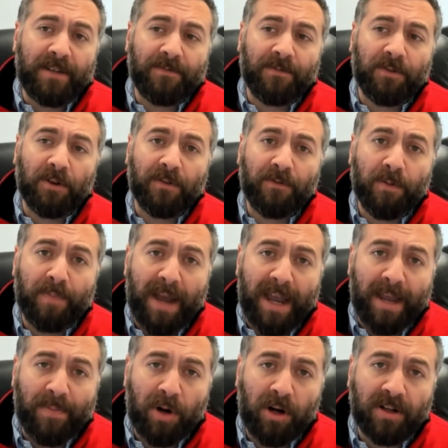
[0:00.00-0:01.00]
for
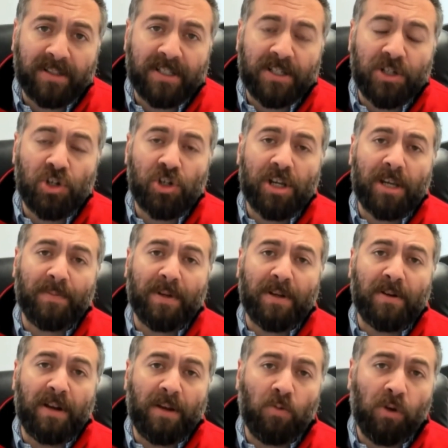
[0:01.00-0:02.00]
bipartisanship
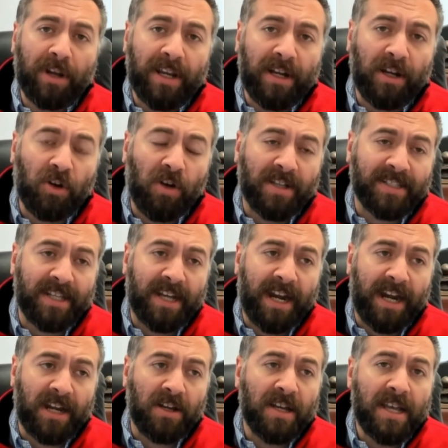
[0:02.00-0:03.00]
and working across the
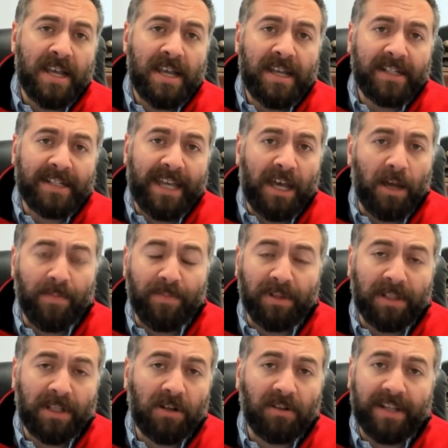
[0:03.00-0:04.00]
aisle to help
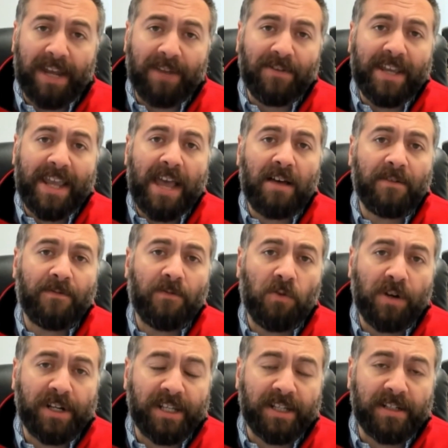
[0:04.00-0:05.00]
literally every
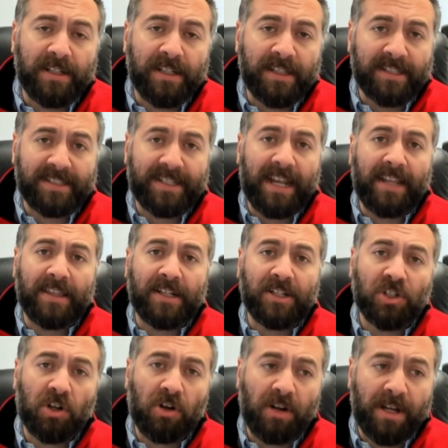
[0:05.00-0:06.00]
Californian in the state that
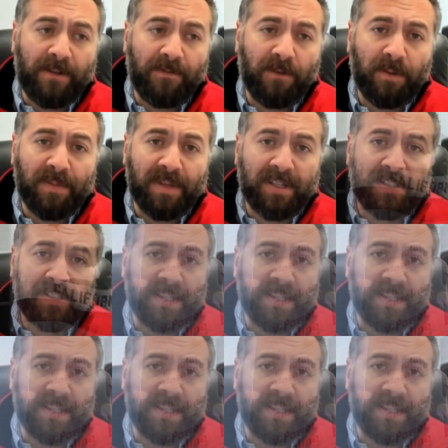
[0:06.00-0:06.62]
is hurting from this.